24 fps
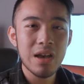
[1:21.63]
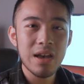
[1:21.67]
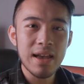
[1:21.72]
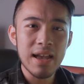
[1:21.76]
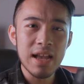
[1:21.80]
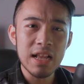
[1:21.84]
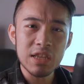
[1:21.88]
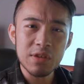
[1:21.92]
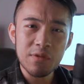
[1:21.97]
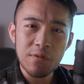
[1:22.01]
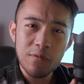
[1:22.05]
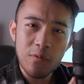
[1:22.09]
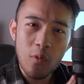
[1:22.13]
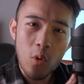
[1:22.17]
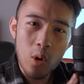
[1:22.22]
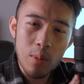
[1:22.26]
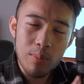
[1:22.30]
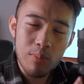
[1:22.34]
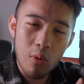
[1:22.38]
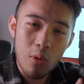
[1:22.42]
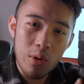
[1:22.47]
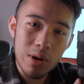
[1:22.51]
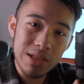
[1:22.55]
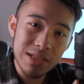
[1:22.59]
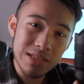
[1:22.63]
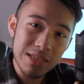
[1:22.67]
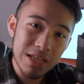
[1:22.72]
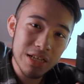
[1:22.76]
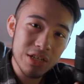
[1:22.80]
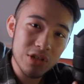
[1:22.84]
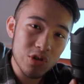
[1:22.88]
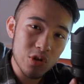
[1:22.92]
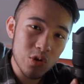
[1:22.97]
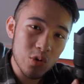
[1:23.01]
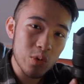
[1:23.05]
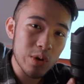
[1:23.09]
It's
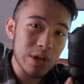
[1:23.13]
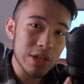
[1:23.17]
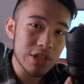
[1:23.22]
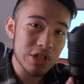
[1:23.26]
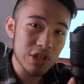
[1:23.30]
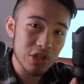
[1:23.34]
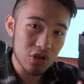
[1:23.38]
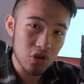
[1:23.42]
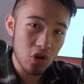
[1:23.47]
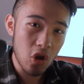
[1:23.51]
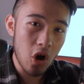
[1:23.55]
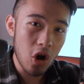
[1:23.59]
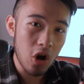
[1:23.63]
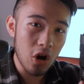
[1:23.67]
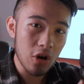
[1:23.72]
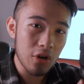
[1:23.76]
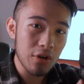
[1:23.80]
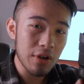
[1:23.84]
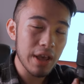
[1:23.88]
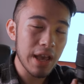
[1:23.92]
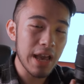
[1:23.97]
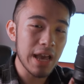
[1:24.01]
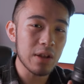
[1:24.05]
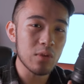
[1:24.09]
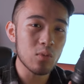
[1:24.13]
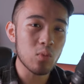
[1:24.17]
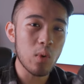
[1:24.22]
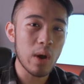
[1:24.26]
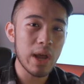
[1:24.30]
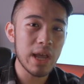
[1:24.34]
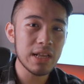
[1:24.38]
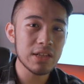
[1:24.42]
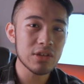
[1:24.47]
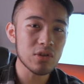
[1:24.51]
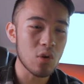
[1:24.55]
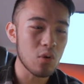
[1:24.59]
4.62 inches long and
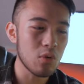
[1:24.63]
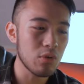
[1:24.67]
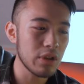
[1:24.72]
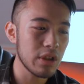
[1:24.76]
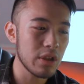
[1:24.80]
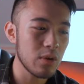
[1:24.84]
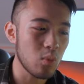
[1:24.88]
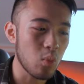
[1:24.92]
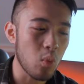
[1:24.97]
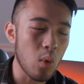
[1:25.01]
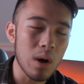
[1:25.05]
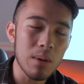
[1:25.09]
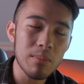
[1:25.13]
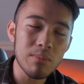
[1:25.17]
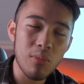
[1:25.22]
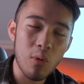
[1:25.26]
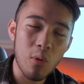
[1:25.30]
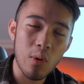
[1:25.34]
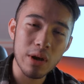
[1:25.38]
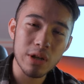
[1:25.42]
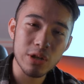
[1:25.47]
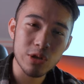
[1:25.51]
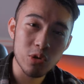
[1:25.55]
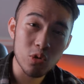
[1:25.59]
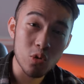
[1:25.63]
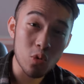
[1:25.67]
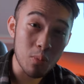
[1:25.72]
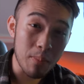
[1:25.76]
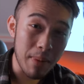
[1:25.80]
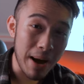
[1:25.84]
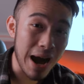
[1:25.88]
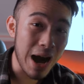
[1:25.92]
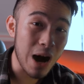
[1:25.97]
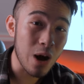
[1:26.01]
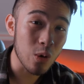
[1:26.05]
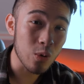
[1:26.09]
weighs only 1.2
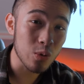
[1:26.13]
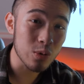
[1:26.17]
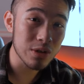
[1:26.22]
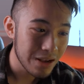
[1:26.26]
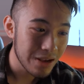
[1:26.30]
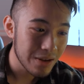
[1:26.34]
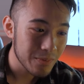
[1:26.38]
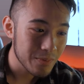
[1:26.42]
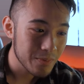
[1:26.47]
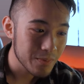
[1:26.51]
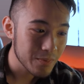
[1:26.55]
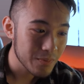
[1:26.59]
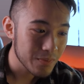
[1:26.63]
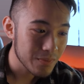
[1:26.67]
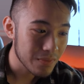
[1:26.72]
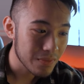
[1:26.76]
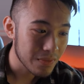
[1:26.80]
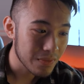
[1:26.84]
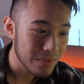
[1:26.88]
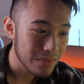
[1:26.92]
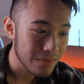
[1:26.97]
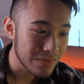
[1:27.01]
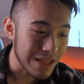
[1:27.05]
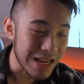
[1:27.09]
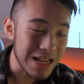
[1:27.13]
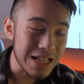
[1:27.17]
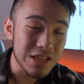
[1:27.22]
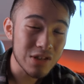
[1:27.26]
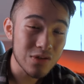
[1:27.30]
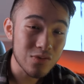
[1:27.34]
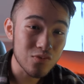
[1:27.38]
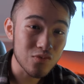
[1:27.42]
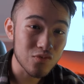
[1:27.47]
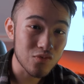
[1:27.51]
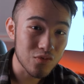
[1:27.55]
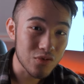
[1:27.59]
pounds.
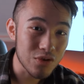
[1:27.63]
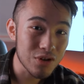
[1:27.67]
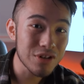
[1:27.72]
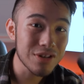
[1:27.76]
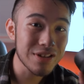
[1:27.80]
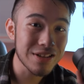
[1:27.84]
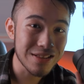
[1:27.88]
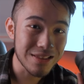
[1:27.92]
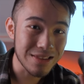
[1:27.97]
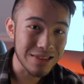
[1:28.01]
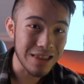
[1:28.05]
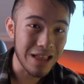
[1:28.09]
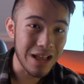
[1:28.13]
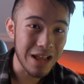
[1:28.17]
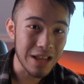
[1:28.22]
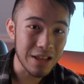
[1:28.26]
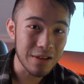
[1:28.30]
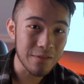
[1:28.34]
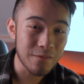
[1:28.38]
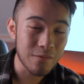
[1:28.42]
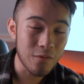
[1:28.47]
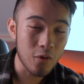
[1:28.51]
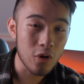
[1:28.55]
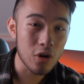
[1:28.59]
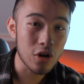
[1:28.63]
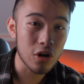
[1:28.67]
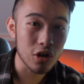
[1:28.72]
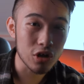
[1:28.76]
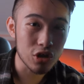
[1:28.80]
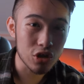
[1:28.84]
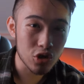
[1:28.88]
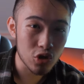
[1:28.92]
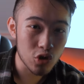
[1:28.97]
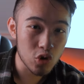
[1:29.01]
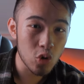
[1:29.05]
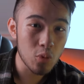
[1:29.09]
That's really light for a
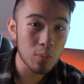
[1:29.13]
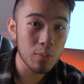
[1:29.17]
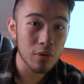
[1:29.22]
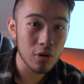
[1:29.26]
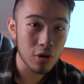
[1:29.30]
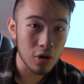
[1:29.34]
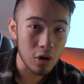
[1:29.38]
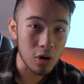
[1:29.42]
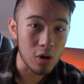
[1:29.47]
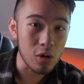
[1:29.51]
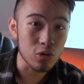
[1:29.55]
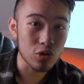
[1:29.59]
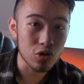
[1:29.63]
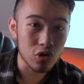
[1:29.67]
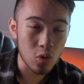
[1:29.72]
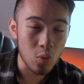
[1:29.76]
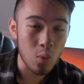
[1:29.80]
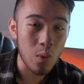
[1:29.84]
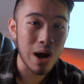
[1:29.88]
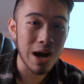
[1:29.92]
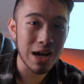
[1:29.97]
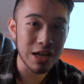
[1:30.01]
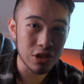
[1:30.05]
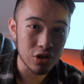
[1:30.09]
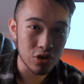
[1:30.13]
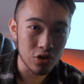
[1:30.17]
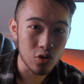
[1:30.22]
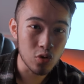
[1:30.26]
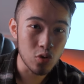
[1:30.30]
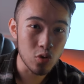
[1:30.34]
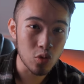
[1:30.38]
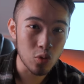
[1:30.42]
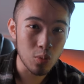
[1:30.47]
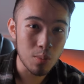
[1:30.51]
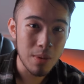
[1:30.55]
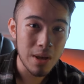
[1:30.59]
super ultra wide
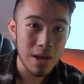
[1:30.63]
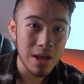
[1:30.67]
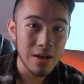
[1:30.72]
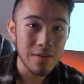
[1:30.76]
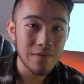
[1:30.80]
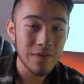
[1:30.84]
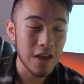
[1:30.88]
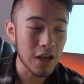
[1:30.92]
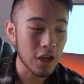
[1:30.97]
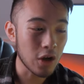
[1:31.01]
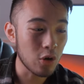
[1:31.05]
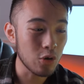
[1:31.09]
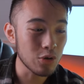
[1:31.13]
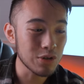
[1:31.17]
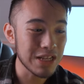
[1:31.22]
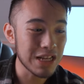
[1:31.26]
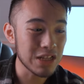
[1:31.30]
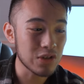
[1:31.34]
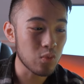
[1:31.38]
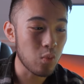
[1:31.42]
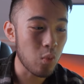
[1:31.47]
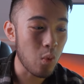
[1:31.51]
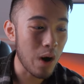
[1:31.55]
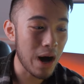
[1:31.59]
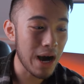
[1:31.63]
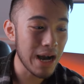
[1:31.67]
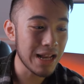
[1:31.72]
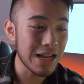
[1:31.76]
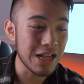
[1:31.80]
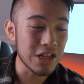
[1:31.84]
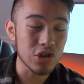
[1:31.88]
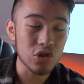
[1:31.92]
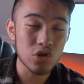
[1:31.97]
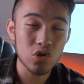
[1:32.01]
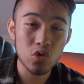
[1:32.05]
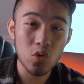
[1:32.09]
zoom that goes as wide
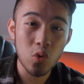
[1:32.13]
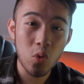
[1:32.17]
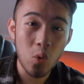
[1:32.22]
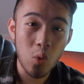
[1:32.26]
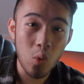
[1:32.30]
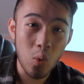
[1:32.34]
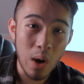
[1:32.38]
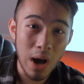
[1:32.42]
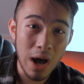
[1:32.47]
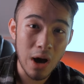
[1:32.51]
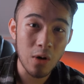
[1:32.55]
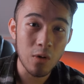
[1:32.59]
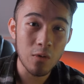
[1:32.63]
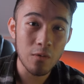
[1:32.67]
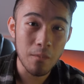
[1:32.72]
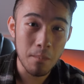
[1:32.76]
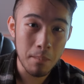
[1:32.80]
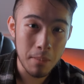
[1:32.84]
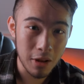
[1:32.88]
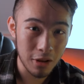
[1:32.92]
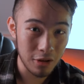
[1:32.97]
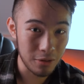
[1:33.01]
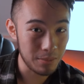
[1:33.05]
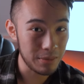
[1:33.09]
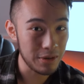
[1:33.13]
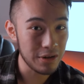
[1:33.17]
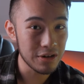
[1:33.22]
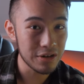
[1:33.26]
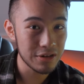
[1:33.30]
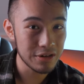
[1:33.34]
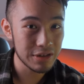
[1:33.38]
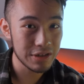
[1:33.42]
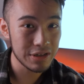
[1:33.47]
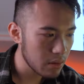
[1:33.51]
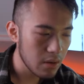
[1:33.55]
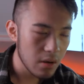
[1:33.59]
as 12
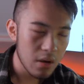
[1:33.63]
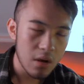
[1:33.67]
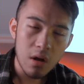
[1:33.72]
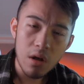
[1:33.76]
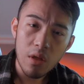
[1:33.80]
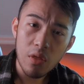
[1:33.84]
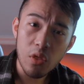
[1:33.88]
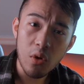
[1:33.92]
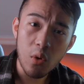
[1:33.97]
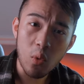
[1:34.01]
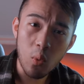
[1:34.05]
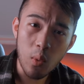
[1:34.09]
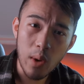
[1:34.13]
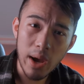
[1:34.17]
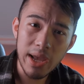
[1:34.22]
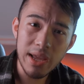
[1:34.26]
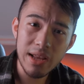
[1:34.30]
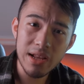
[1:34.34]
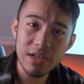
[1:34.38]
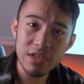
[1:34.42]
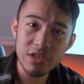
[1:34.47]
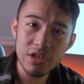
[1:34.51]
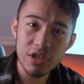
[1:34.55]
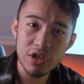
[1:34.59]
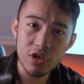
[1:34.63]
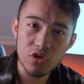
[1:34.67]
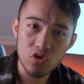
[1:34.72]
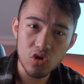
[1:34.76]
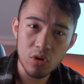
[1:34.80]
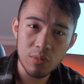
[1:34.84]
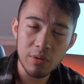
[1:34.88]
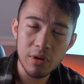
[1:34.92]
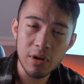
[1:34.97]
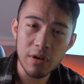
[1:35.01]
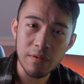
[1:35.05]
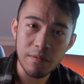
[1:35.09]
millimeters. The weight is
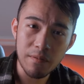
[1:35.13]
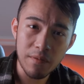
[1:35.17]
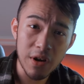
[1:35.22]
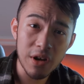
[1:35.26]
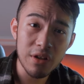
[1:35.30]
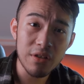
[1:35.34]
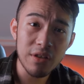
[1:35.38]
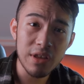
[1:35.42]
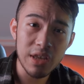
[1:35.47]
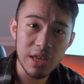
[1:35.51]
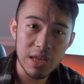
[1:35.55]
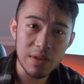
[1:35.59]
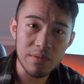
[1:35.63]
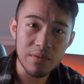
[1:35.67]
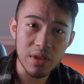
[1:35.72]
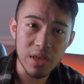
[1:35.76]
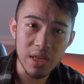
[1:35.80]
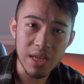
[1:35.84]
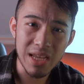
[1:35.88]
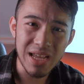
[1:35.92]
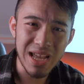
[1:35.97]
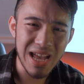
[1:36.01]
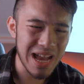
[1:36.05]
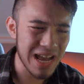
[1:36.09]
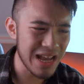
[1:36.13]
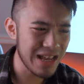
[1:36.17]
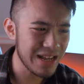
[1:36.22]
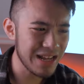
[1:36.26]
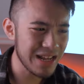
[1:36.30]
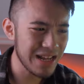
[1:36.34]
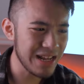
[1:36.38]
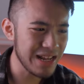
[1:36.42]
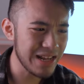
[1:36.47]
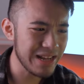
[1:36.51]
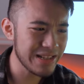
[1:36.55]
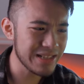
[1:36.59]
distributed fairly evenly, and
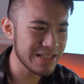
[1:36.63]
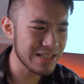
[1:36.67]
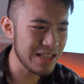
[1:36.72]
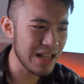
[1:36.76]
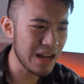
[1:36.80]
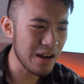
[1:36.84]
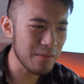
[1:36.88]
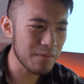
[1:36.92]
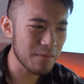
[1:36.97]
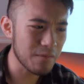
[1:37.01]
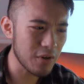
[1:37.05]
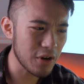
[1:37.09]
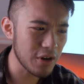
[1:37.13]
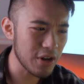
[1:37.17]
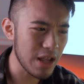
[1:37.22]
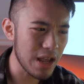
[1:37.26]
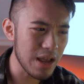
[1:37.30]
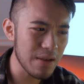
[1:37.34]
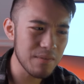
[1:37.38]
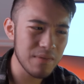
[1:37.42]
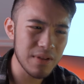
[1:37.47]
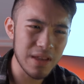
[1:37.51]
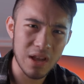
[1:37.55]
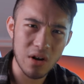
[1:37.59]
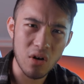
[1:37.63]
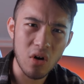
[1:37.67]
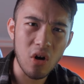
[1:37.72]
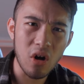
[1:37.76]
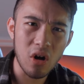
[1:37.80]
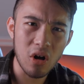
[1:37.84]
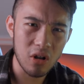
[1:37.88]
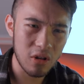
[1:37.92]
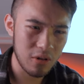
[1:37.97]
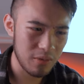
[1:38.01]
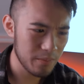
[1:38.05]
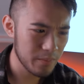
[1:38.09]
it's not front heavy at
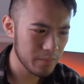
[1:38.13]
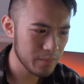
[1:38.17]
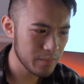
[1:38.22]
all.